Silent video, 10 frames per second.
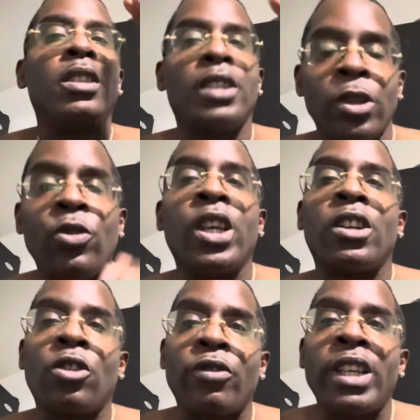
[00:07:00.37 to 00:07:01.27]
Then you get a
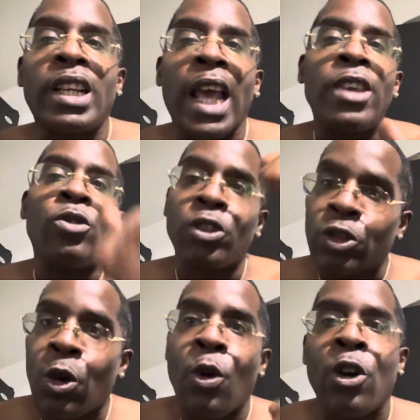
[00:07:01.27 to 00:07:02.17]
green light, you could
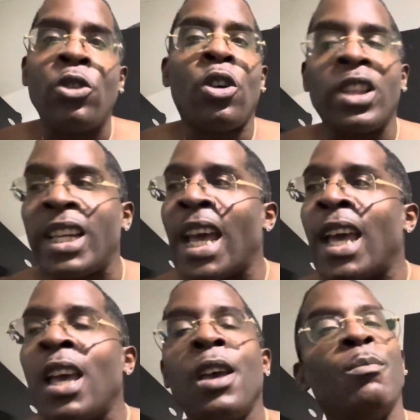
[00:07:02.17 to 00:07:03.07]
throw on all of that.
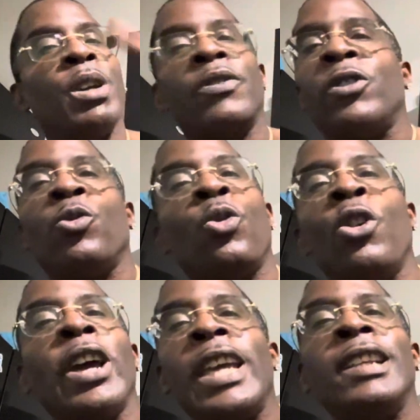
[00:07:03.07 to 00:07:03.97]
But if the
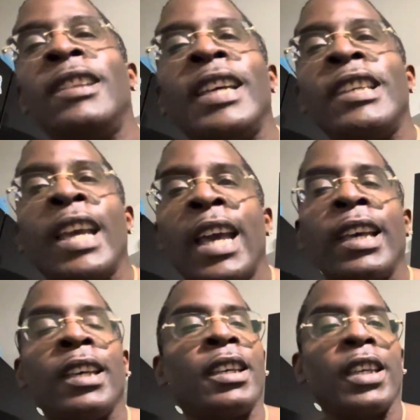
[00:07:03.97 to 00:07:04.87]
war ain't lit yet,
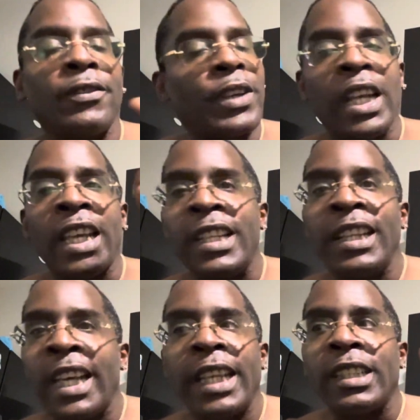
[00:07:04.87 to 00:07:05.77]
if it ain't
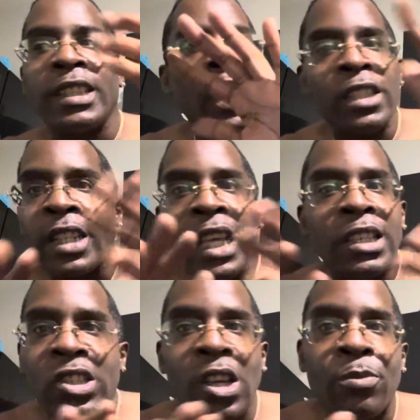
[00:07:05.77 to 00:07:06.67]
lit, nothing
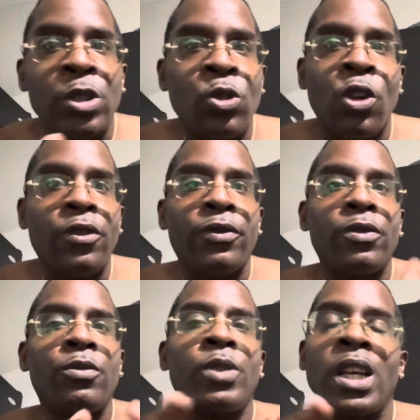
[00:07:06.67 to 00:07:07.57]
ain't jumping off,
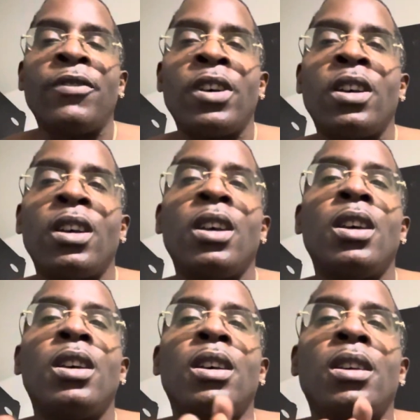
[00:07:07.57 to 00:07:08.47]
whatever,
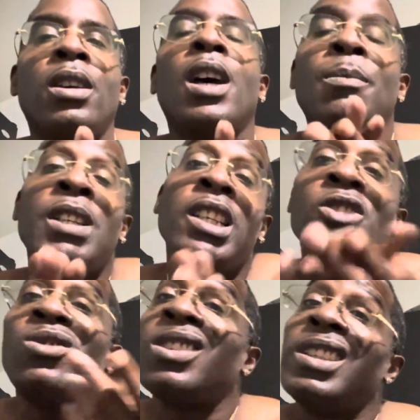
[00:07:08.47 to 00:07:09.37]
I'm gonna need
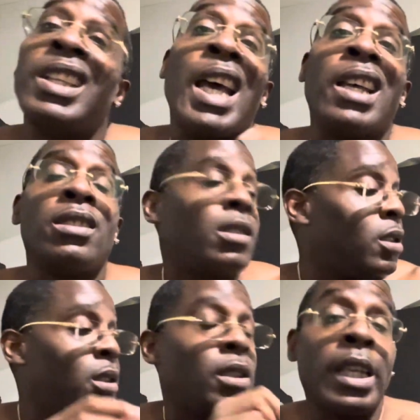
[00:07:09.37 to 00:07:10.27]
you to leave that
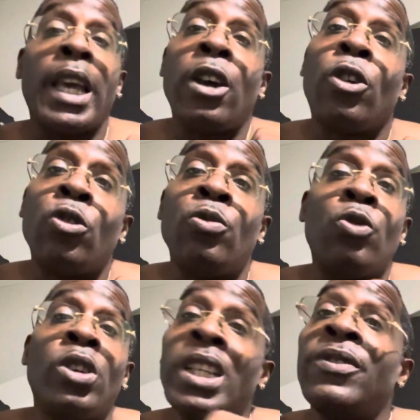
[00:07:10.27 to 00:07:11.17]
at home
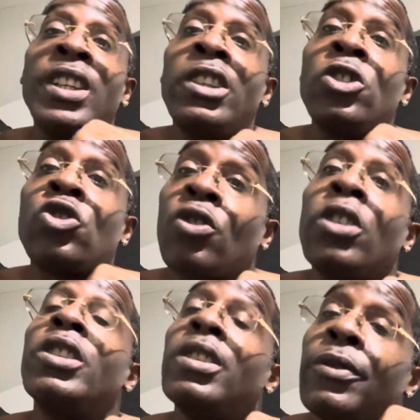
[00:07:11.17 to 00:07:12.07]
or leave it in the
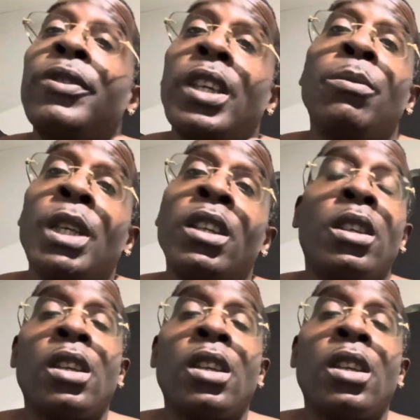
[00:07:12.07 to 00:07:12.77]
trunk of your V, man.